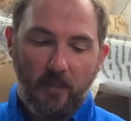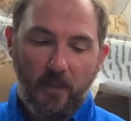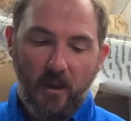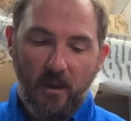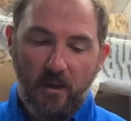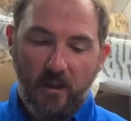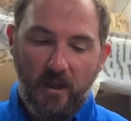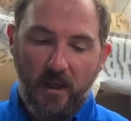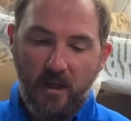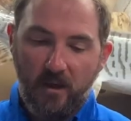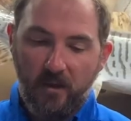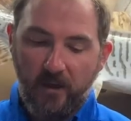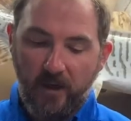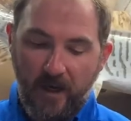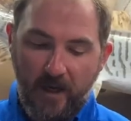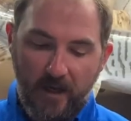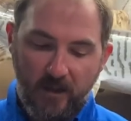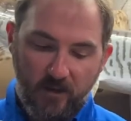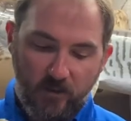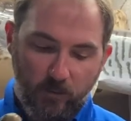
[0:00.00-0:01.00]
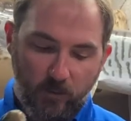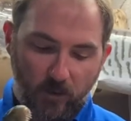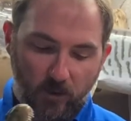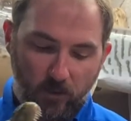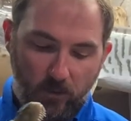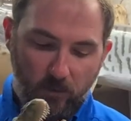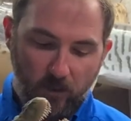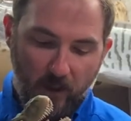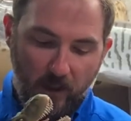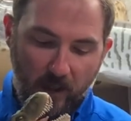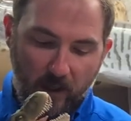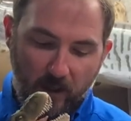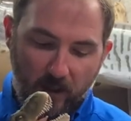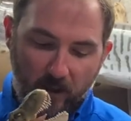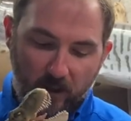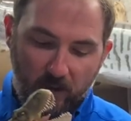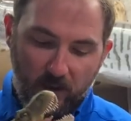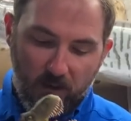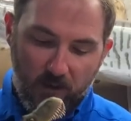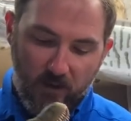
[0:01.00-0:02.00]
The Kenner Hasbro.
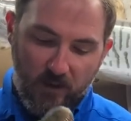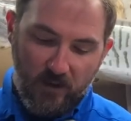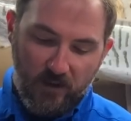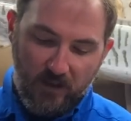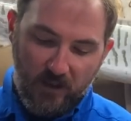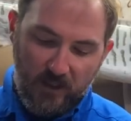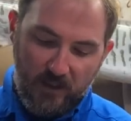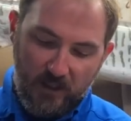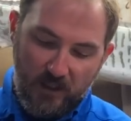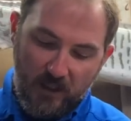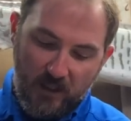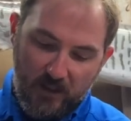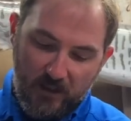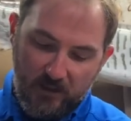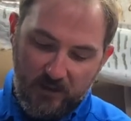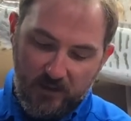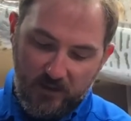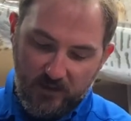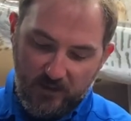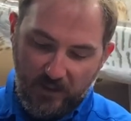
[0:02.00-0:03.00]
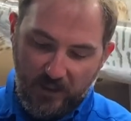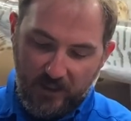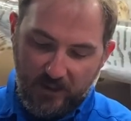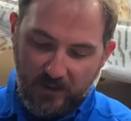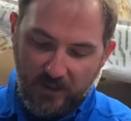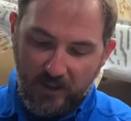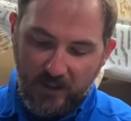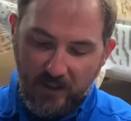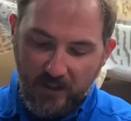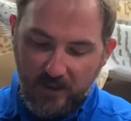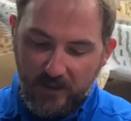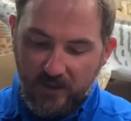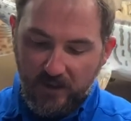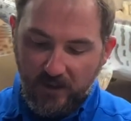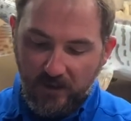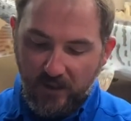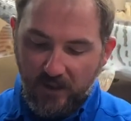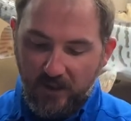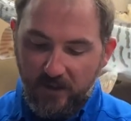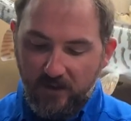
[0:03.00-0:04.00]
The thing is like
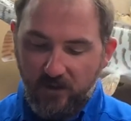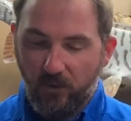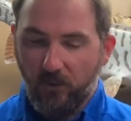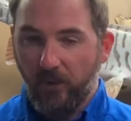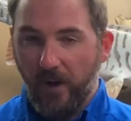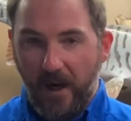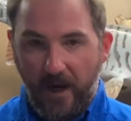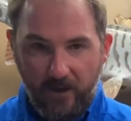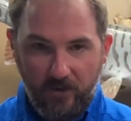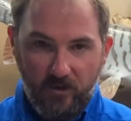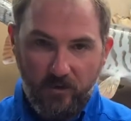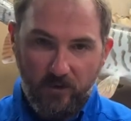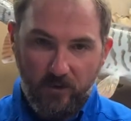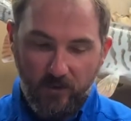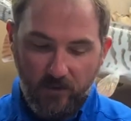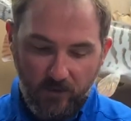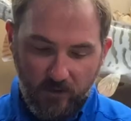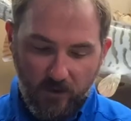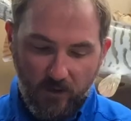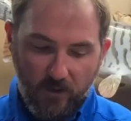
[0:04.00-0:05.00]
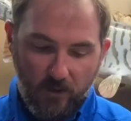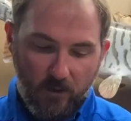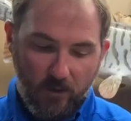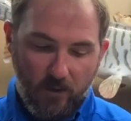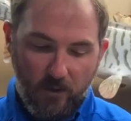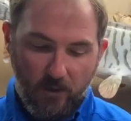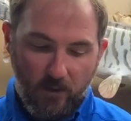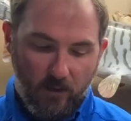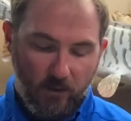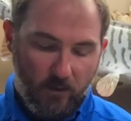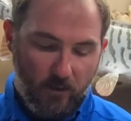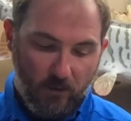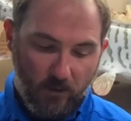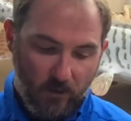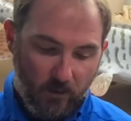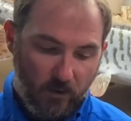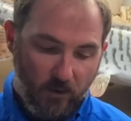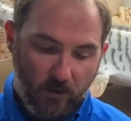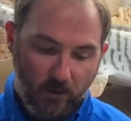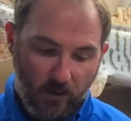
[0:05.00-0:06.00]
these Thrashers
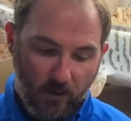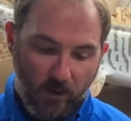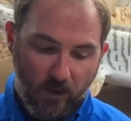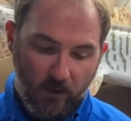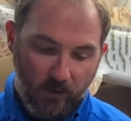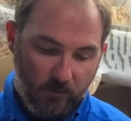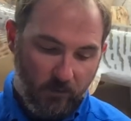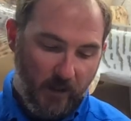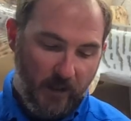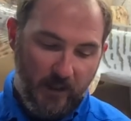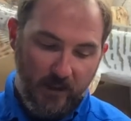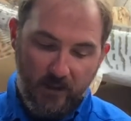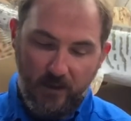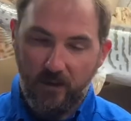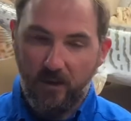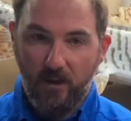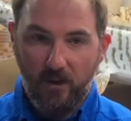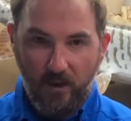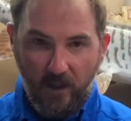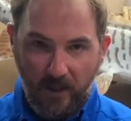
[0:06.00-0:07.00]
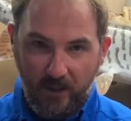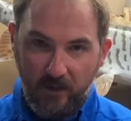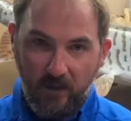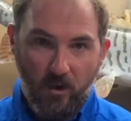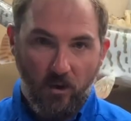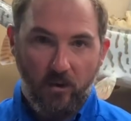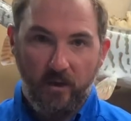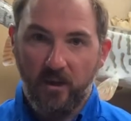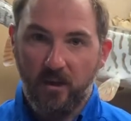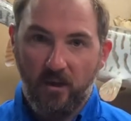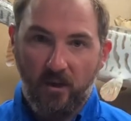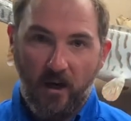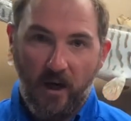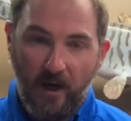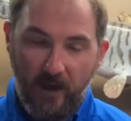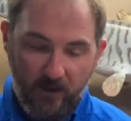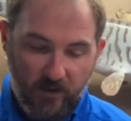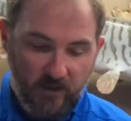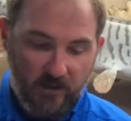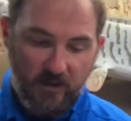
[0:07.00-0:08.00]
are like, I know that they're
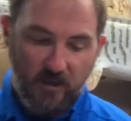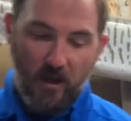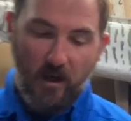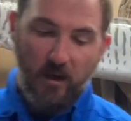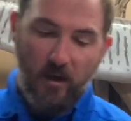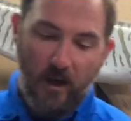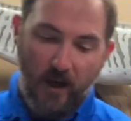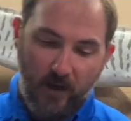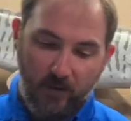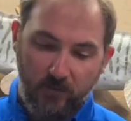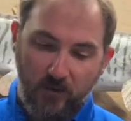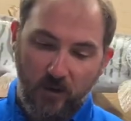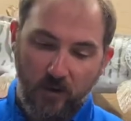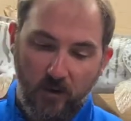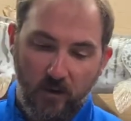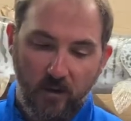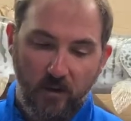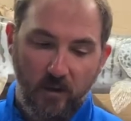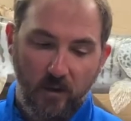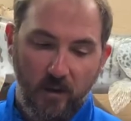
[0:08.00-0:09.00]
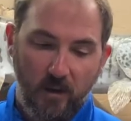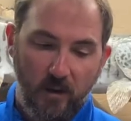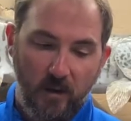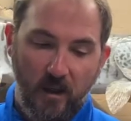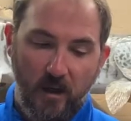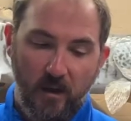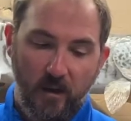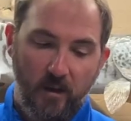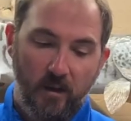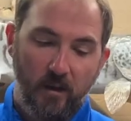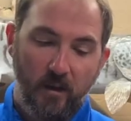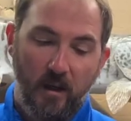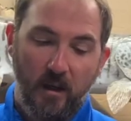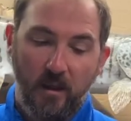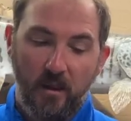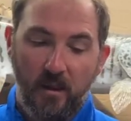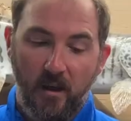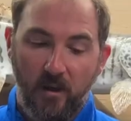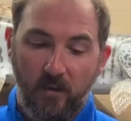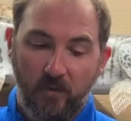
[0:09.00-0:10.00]
highly sought after. They're
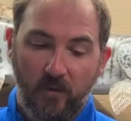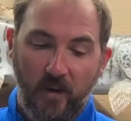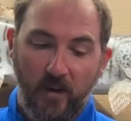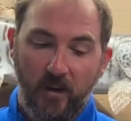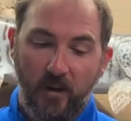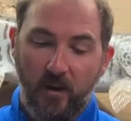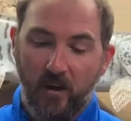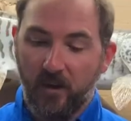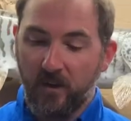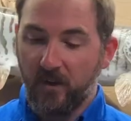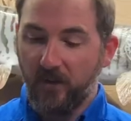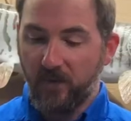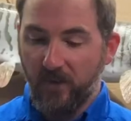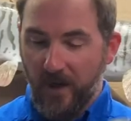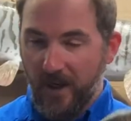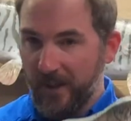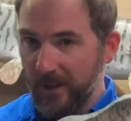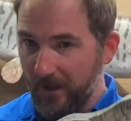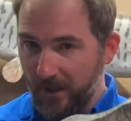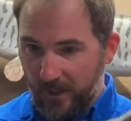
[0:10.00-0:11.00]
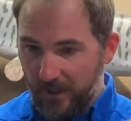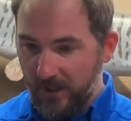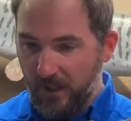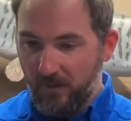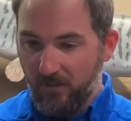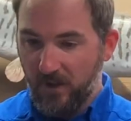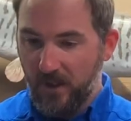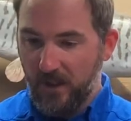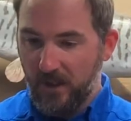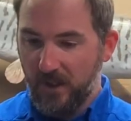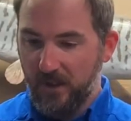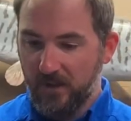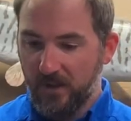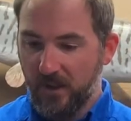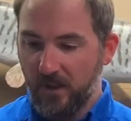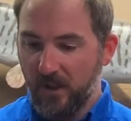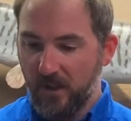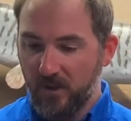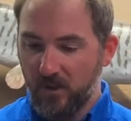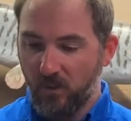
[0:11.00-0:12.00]
very hard to find, like even in this
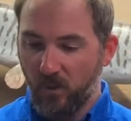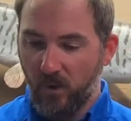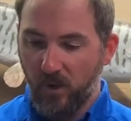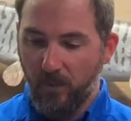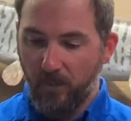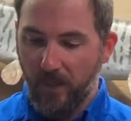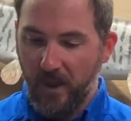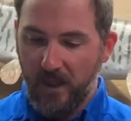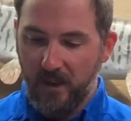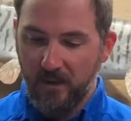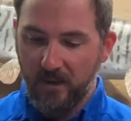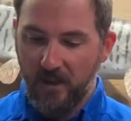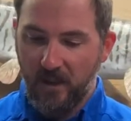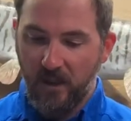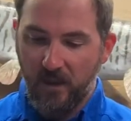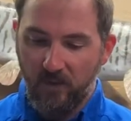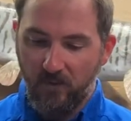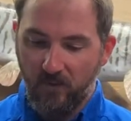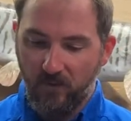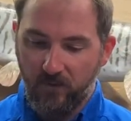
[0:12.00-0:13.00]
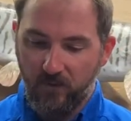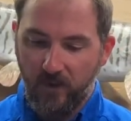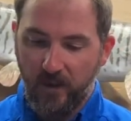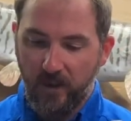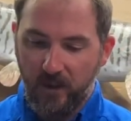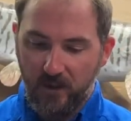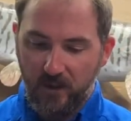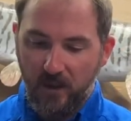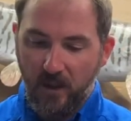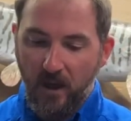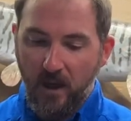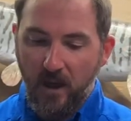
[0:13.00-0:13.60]
condition where the paint's not even flaked.